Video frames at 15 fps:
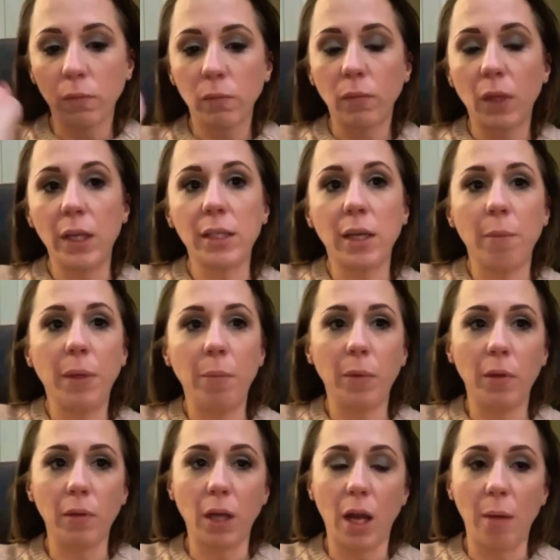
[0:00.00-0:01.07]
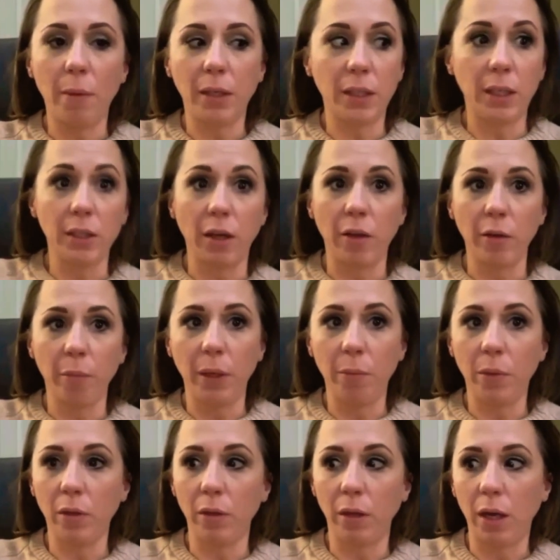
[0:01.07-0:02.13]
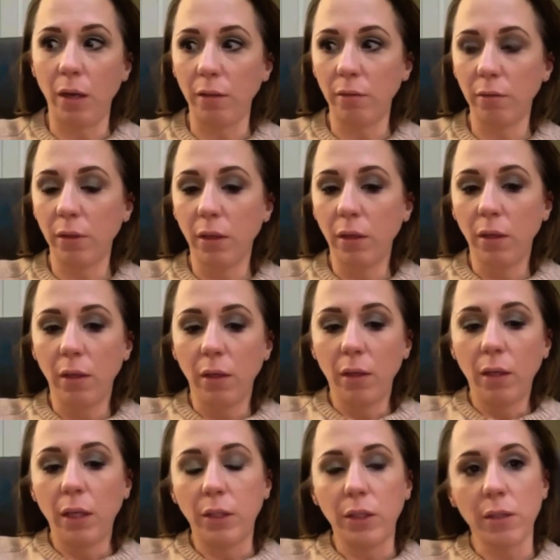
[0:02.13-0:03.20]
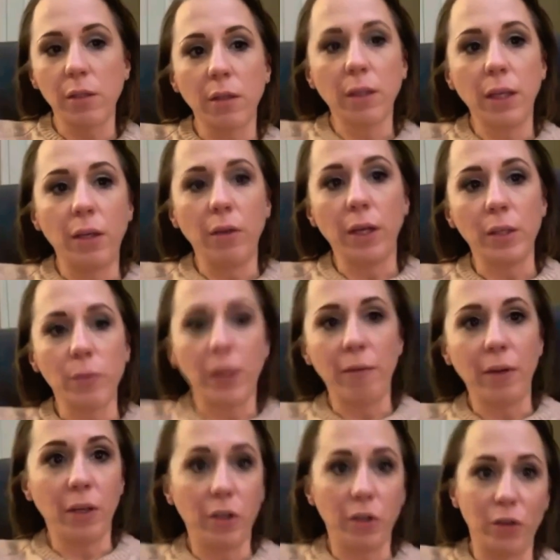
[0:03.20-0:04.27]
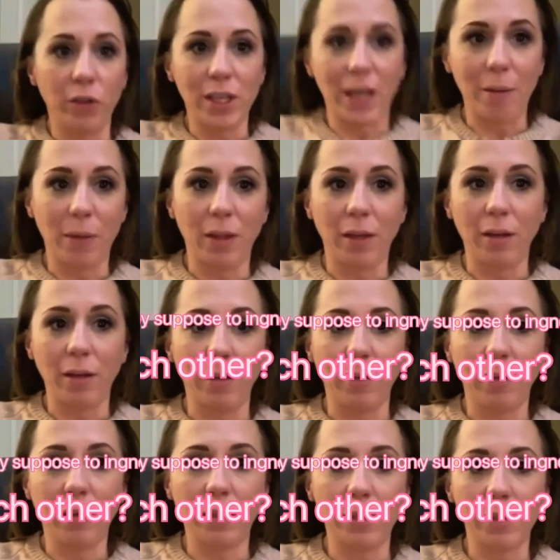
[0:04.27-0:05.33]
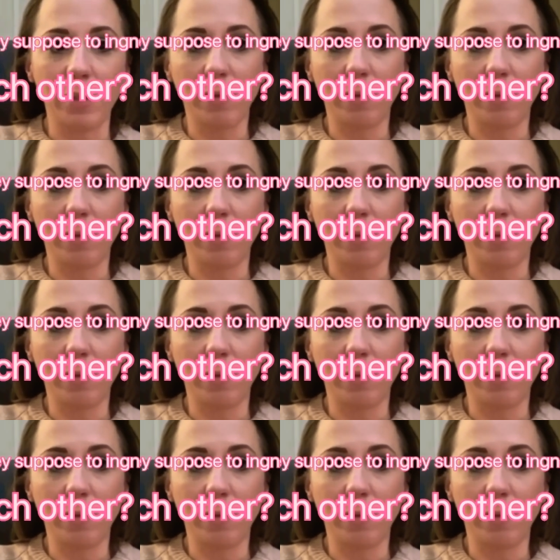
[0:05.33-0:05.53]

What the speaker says: I saw people commenting to other people and not, it just looked like you guys were having a good old time in there, and it's,